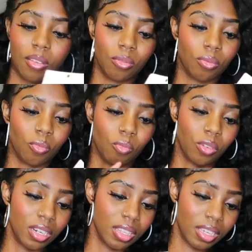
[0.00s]
then
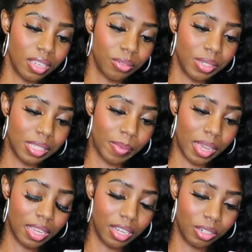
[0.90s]
one of the earrings
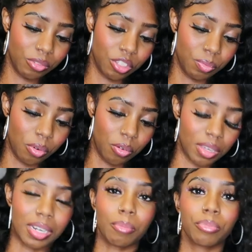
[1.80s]
back here was
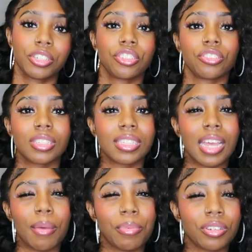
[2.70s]
broken. I'm pretty sure this
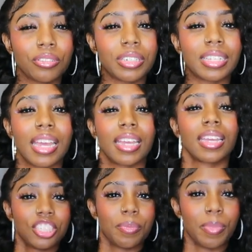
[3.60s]
happened during like
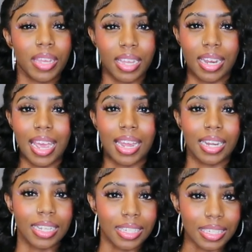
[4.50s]
shipping and
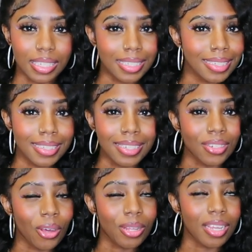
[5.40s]
handling
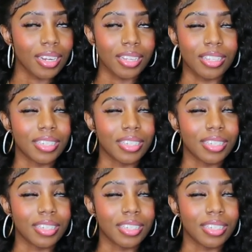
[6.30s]
and all that other